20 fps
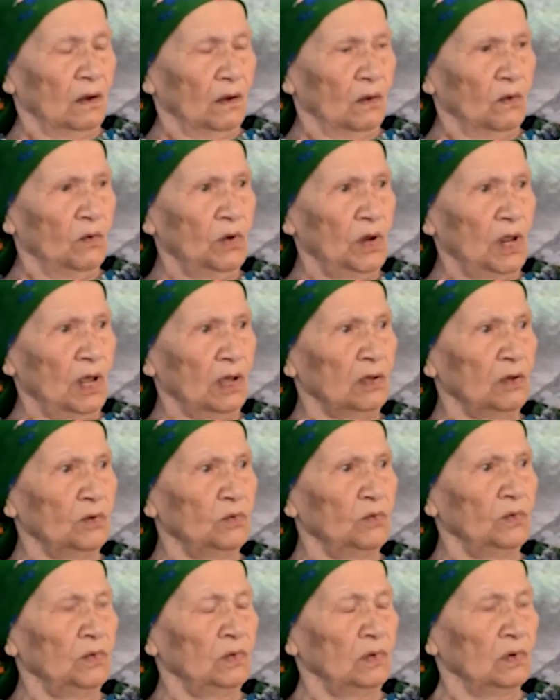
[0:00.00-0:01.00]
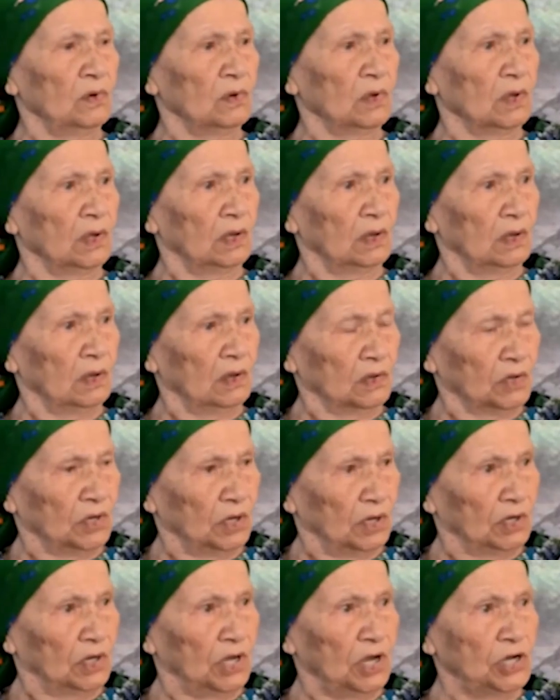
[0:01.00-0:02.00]
After 2 days of
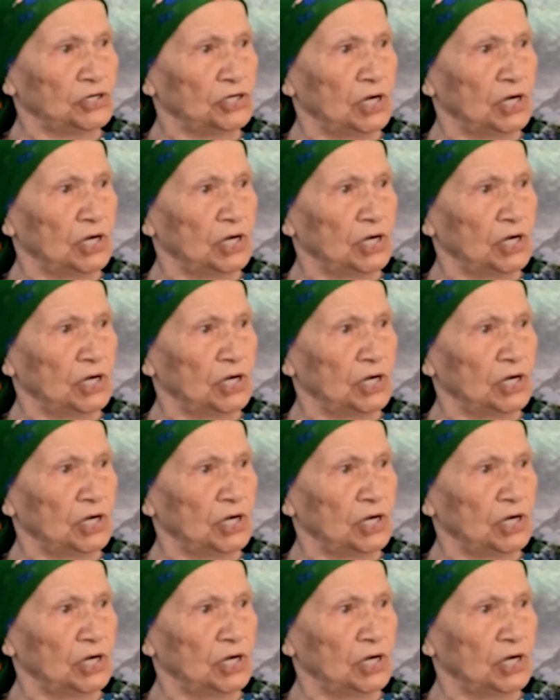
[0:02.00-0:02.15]
travel,